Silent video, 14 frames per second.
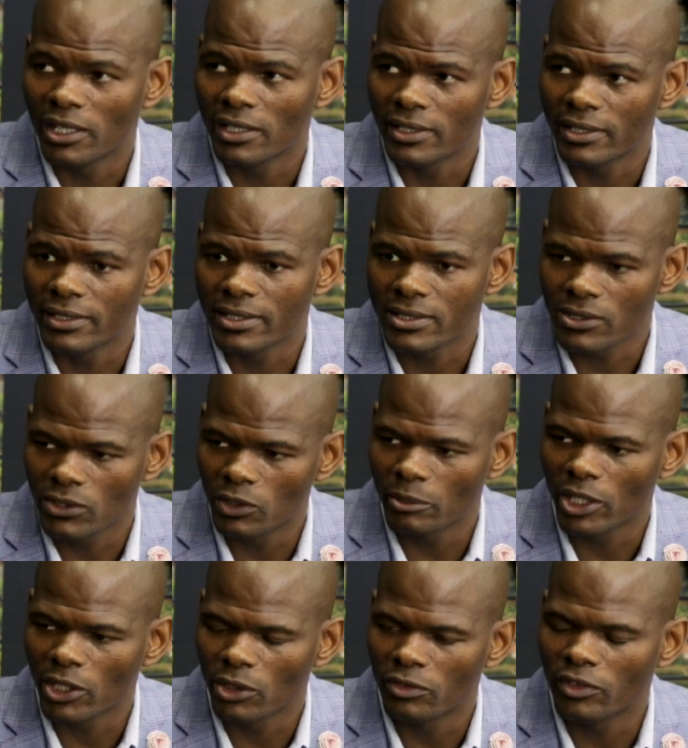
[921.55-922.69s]
It's called
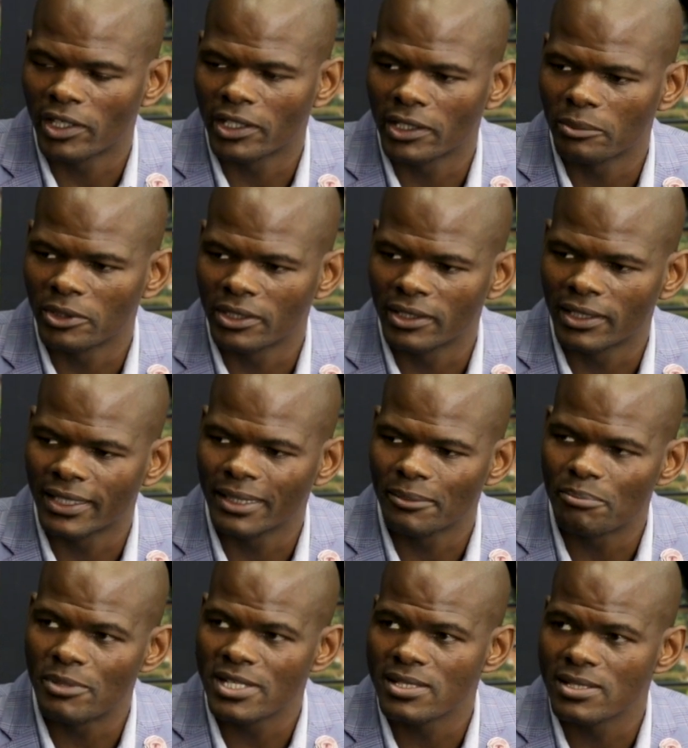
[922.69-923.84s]
my growth fund. I mean, the
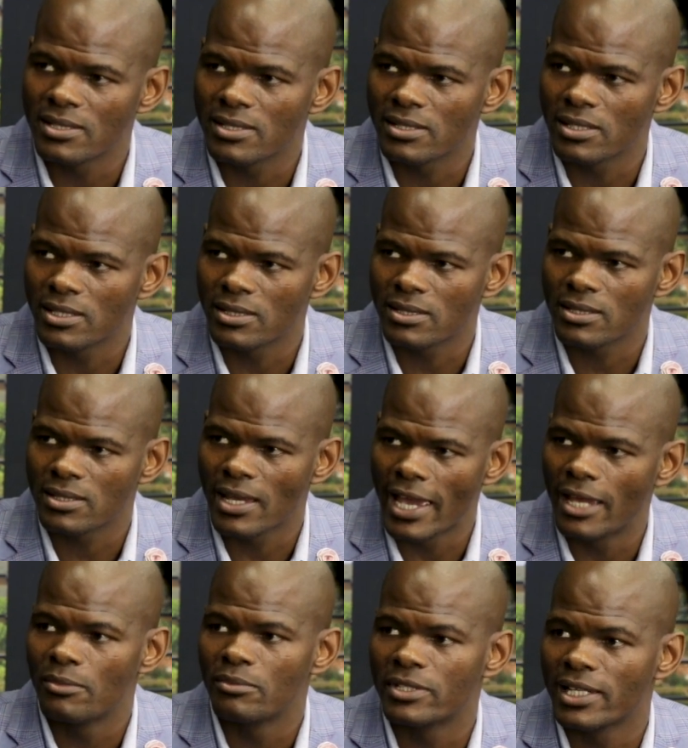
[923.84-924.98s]
business is
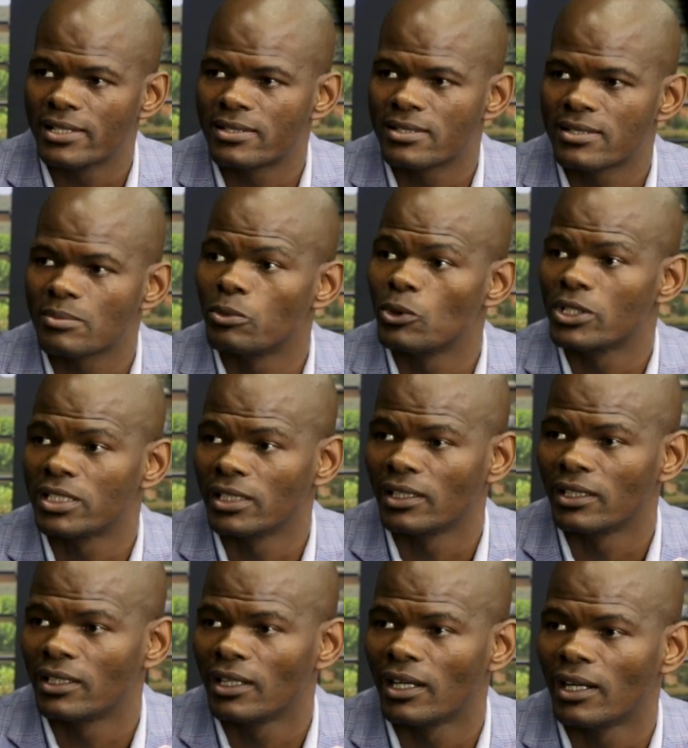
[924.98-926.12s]
aimed at
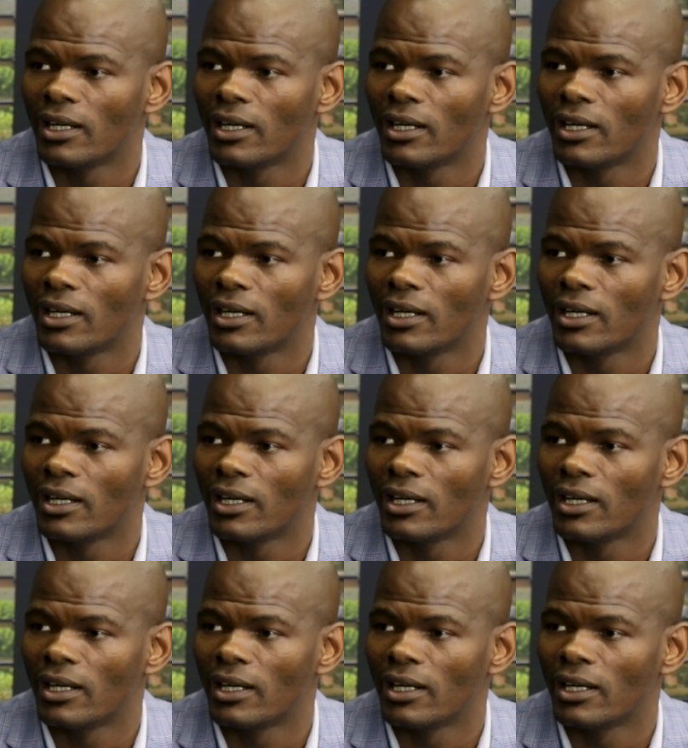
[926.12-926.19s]
supporting